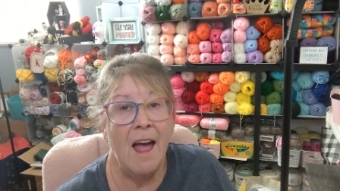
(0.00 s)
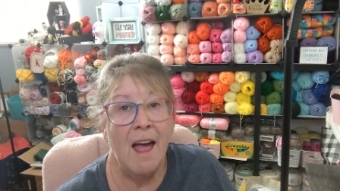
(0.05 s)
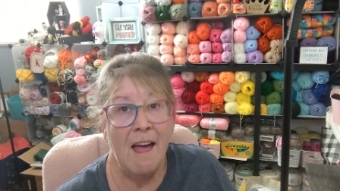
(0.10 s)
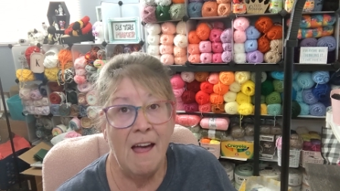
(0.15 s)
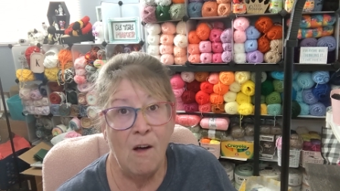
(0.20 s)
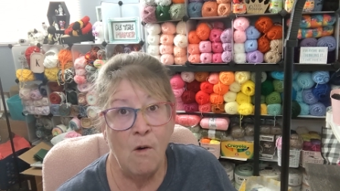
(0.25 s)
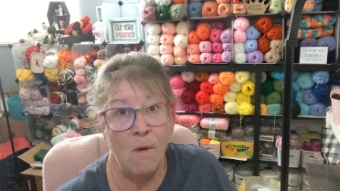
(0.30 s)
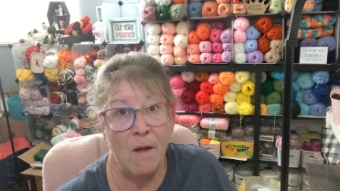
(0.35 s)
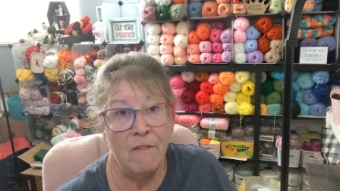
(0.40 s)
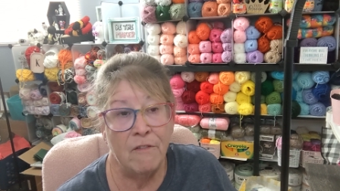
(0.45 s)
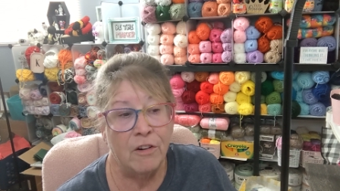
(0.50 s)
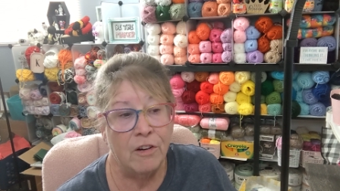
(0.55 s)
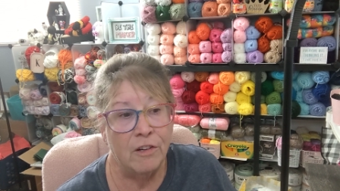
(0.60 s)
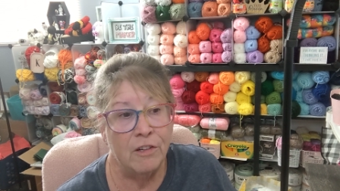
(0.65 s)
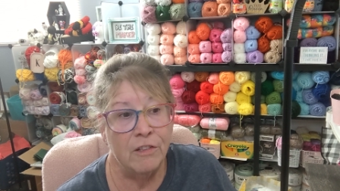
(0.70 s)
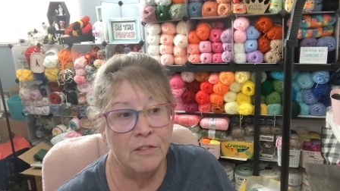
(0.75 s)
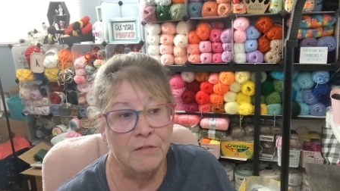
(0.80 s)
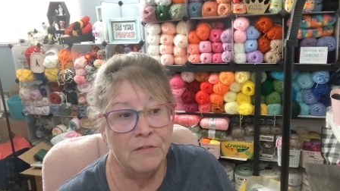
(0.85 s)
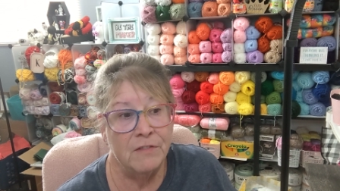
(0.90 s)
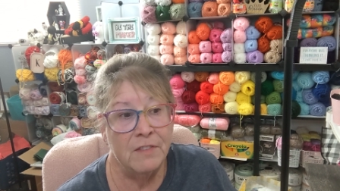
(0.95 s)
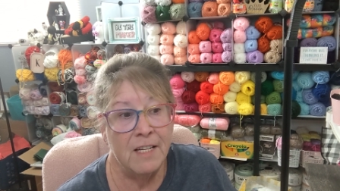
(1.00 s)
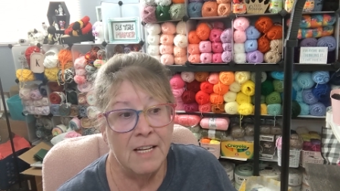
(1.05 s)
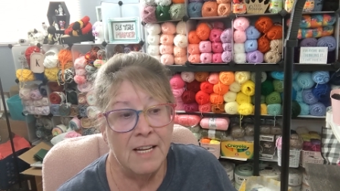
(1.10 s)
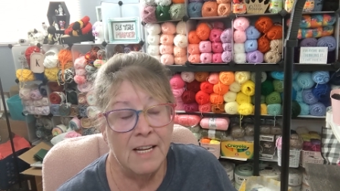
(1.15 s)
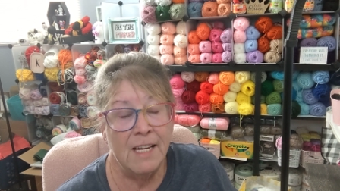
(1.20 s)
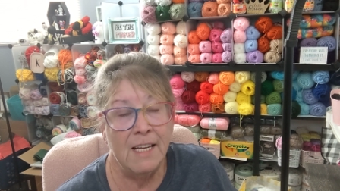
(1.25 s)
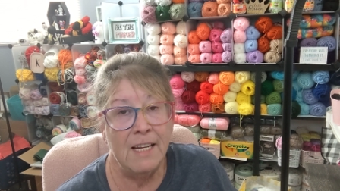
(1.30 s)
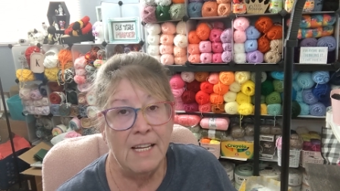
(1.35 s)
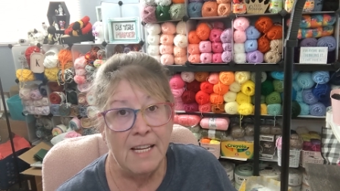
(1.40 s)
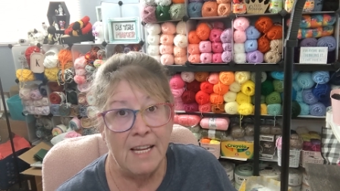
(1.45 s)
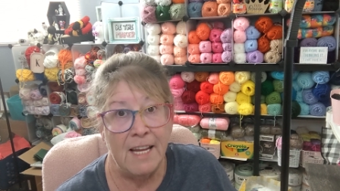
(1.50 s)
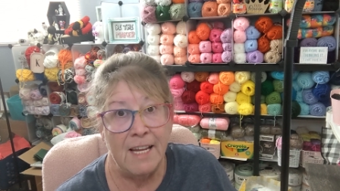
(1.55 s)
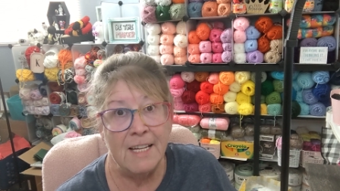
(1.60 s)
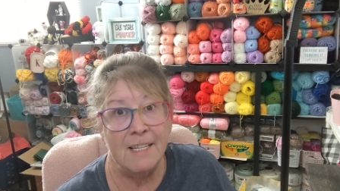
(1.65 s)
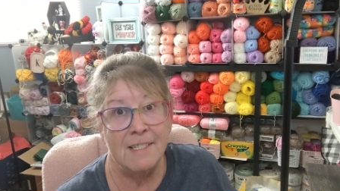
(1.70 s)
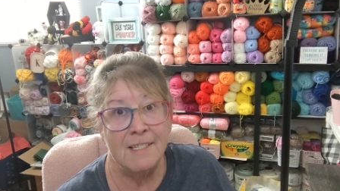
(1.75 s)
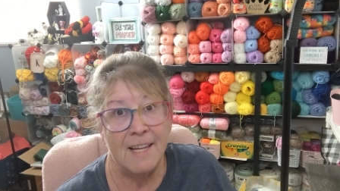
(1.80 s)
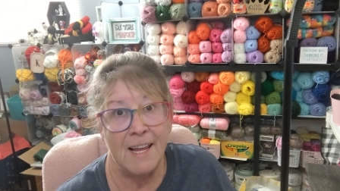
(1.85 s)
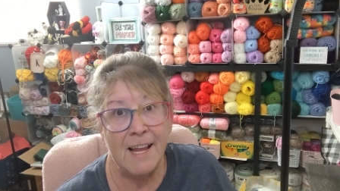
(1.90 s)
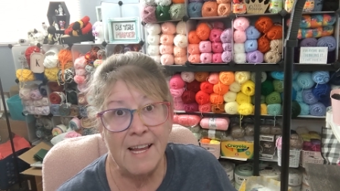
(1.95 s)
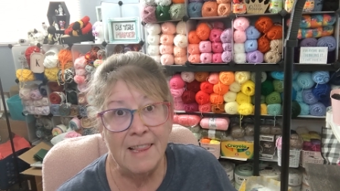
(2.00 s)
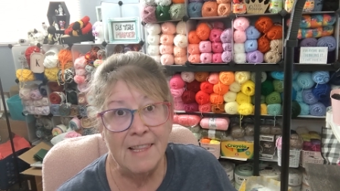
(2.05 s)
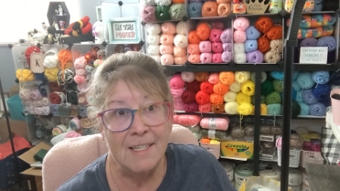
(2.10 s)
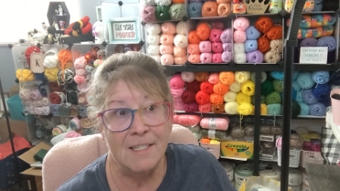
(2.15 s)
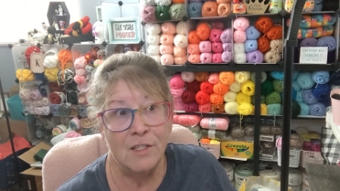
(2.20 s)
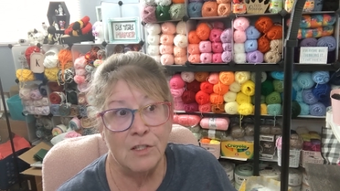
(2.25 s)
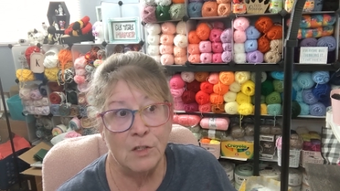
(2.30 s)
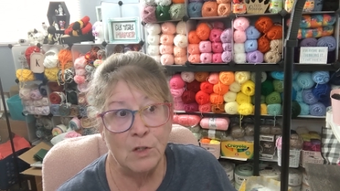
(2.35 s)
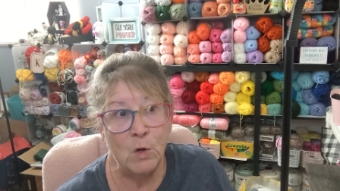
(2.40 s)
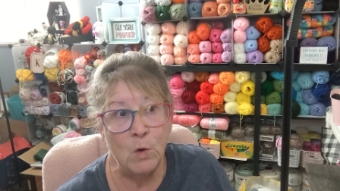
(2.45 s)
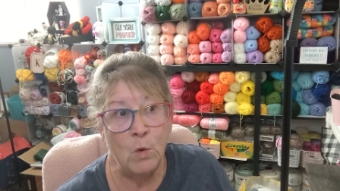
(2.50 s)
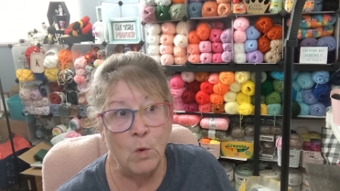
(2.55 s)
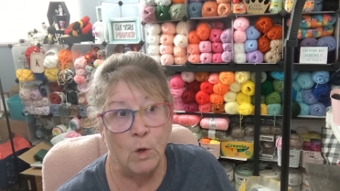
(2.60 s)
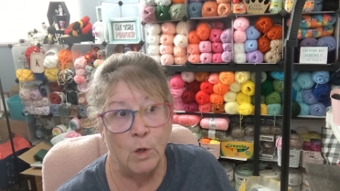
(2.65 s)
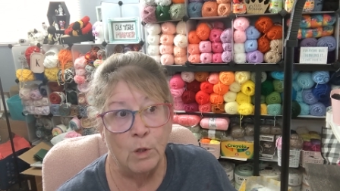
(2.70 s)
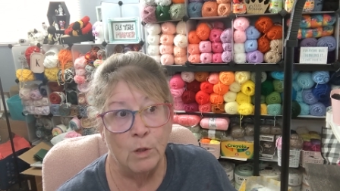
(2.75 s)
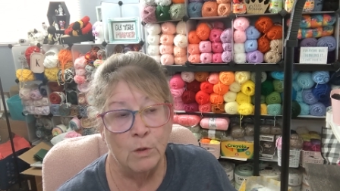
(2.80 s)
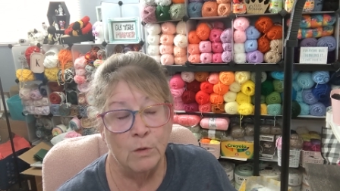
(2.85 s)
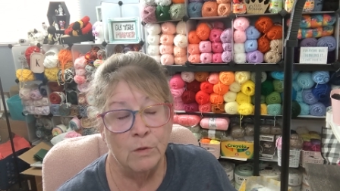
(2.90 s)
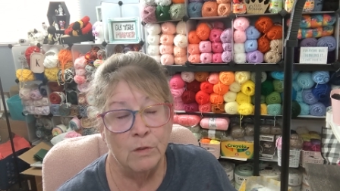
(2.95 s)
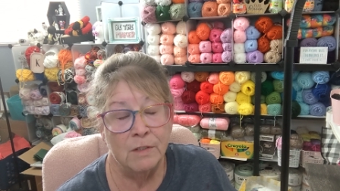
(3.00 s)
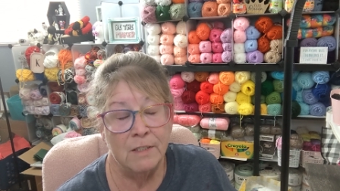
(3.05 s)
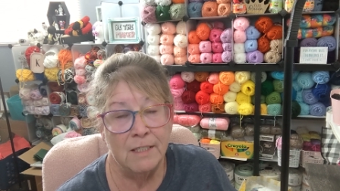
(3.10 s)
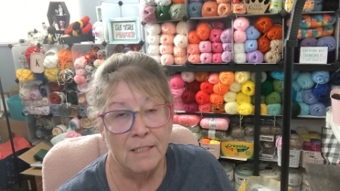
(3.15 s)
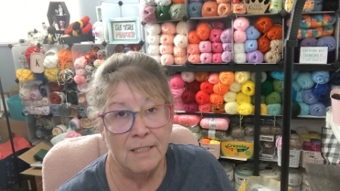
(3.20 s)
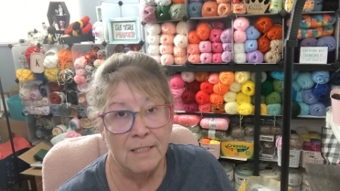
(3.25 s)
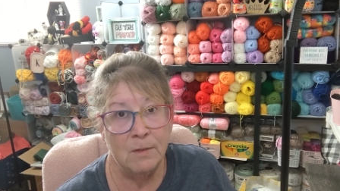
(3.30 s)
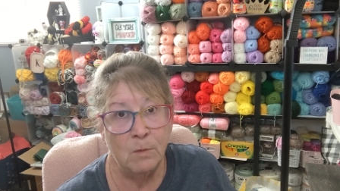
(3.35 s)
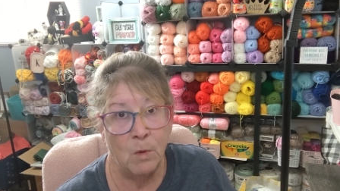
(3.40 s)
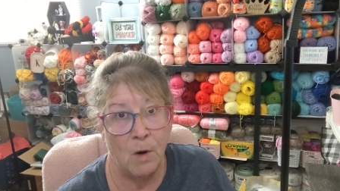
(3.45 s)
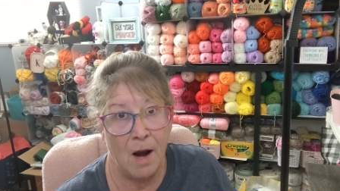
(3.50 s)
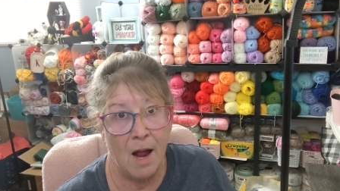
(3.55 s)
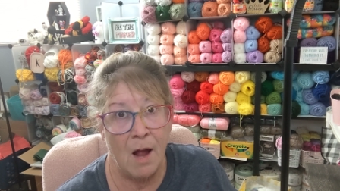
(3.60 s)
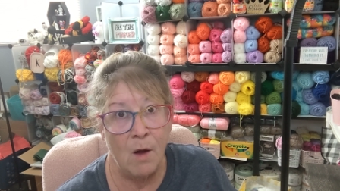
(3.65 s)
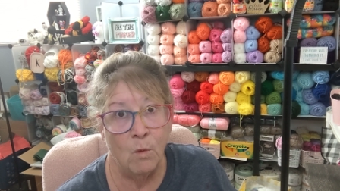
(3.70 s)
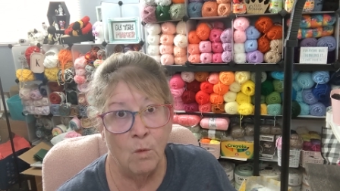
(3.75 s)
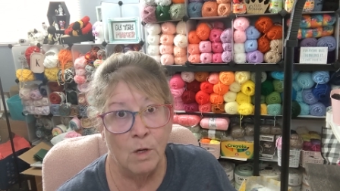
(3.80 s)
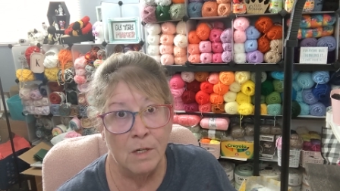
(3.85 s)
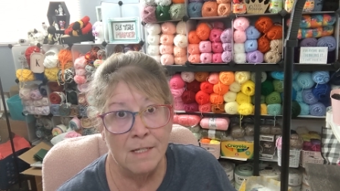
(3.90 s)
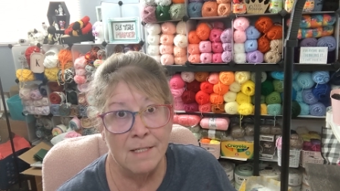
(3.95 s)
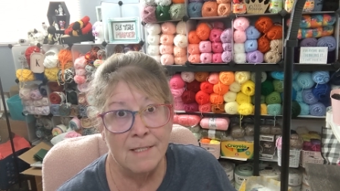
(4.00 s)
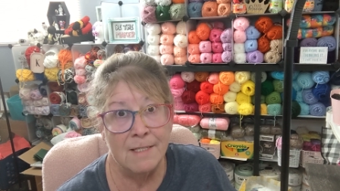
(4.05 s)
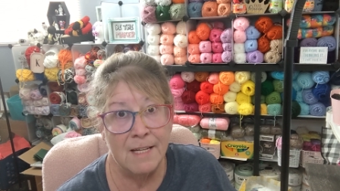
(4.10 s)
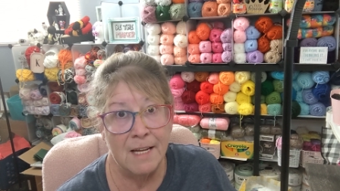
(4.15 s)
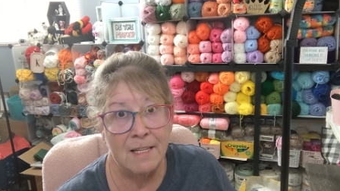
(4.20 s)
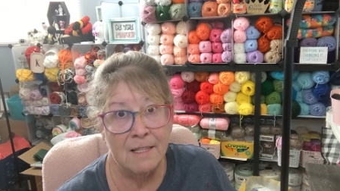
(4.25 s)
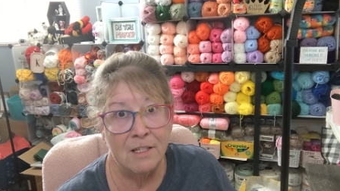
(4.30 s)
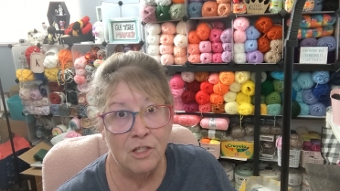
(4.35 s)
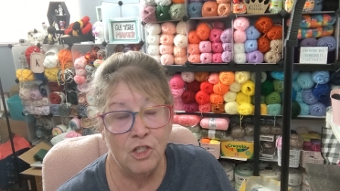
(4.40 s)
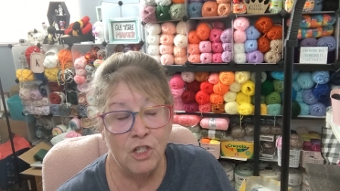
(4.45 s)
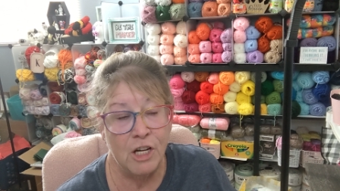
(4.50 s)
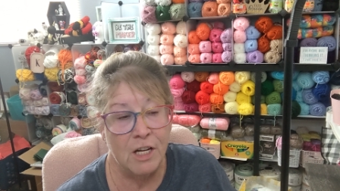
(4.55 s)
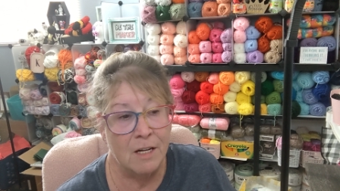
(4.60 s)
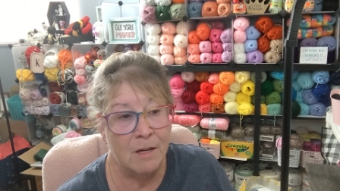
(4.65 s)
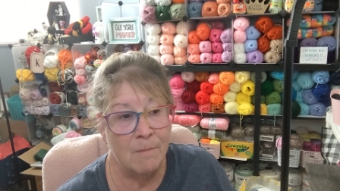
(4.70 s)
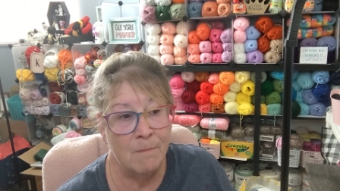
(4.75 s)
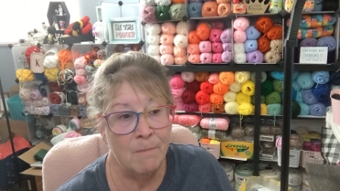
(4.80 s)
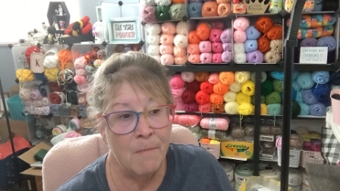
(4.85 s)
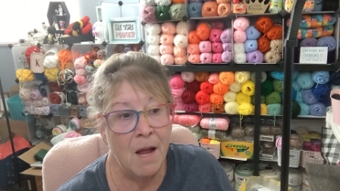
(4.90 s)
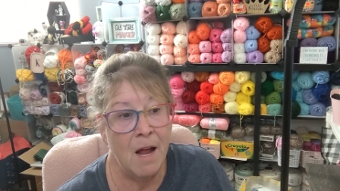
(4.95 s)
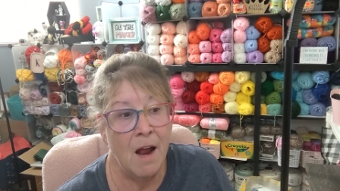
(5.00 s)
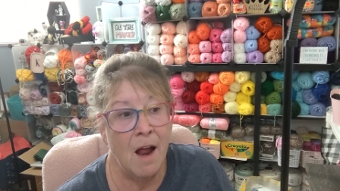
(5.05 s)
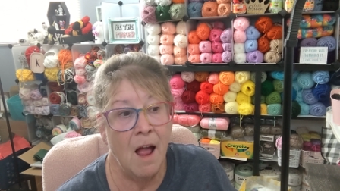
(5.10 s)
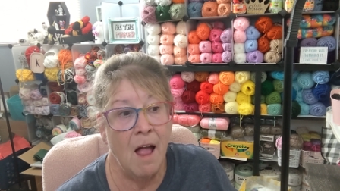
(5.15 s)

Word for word: However, inside this school where I was in the gym,